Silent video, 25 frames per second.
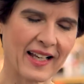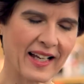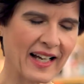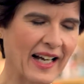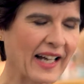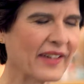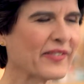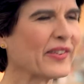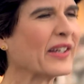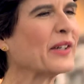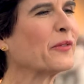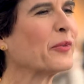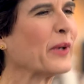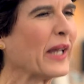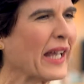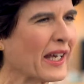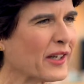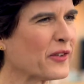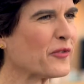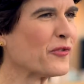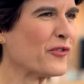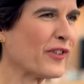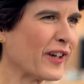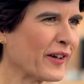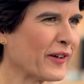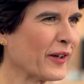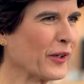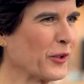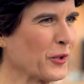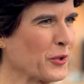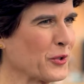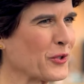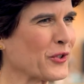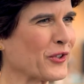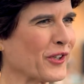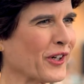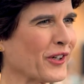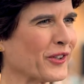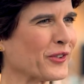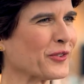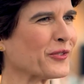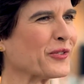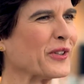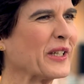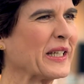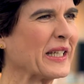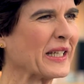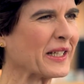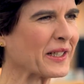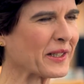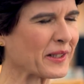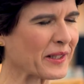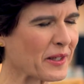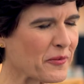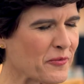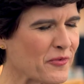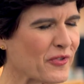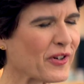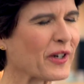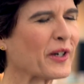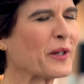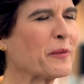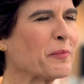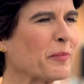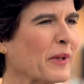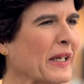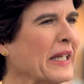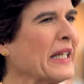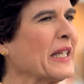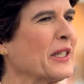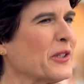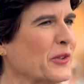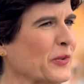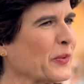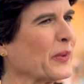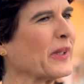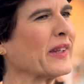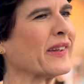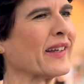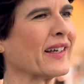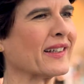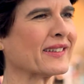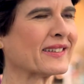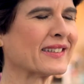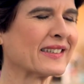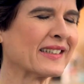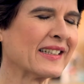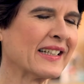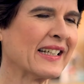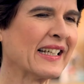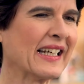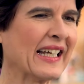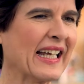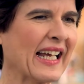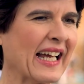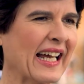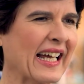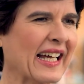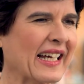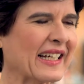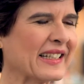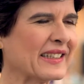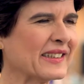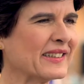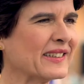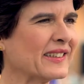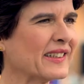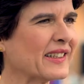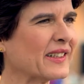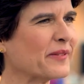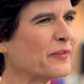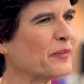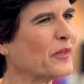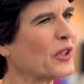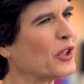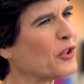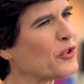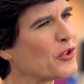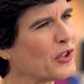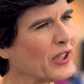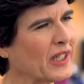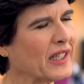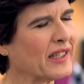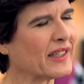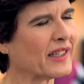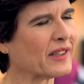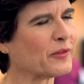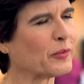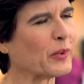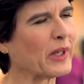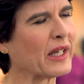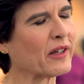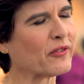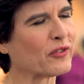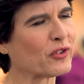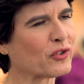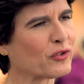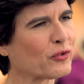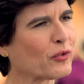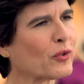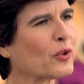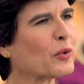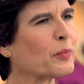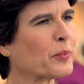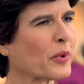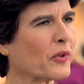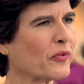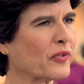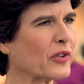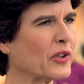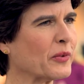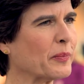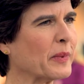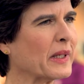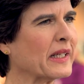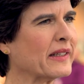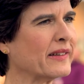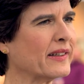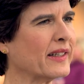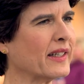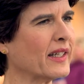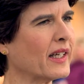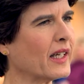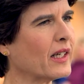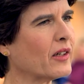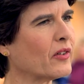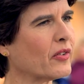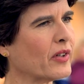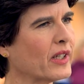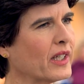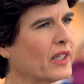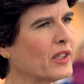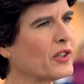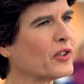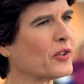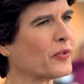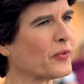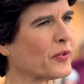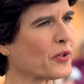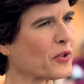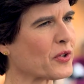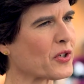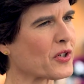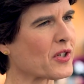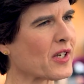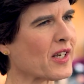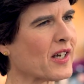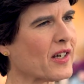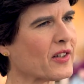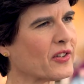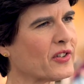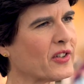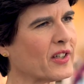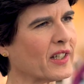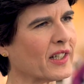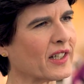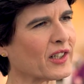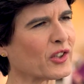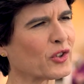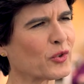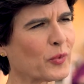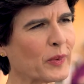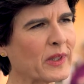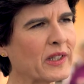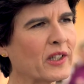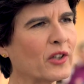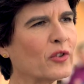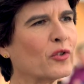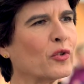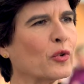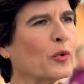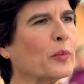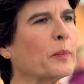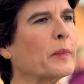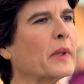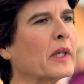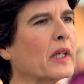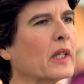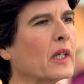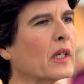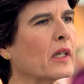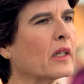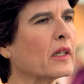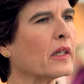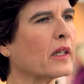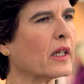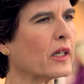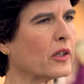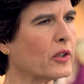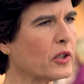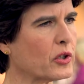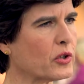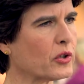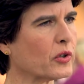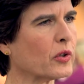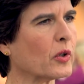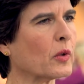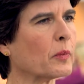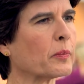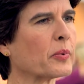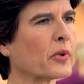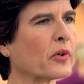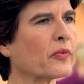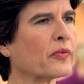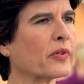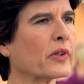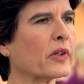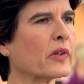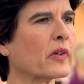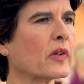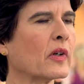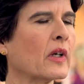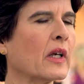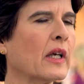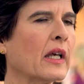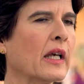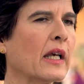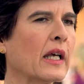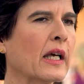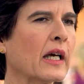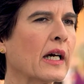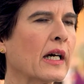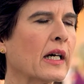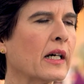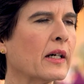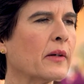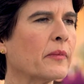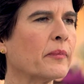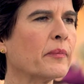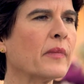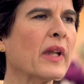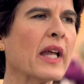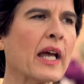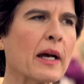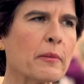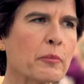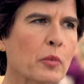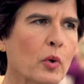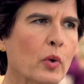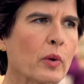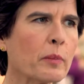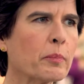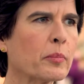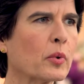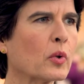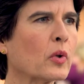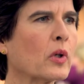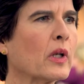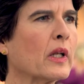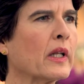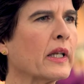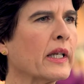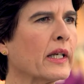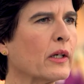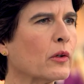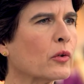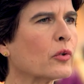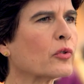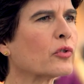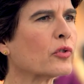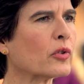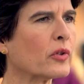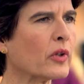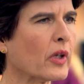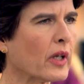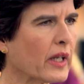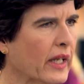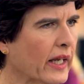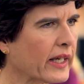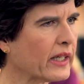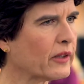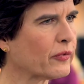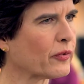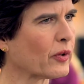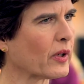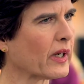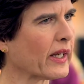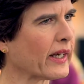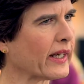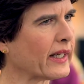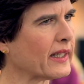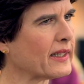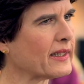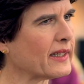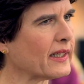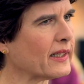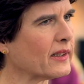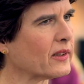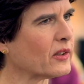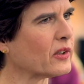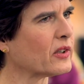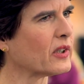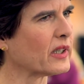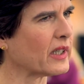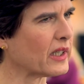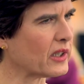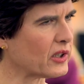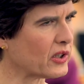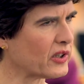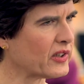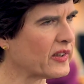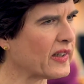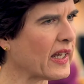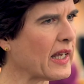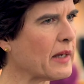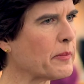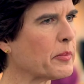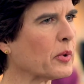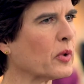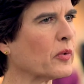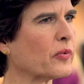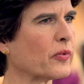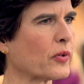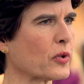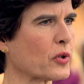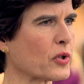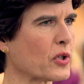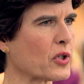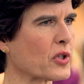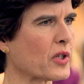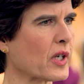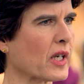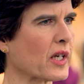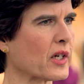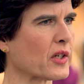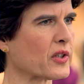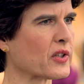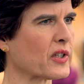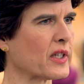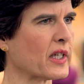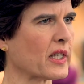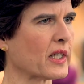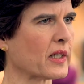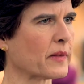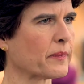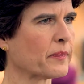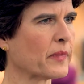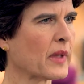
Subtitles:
I think we had a very good start of the year. I'm very pleased with that. And you see that we have a strong profitability increase versus last year, 22 million additional profit. And more importantly, also the like-for-like sales is stable versus last year.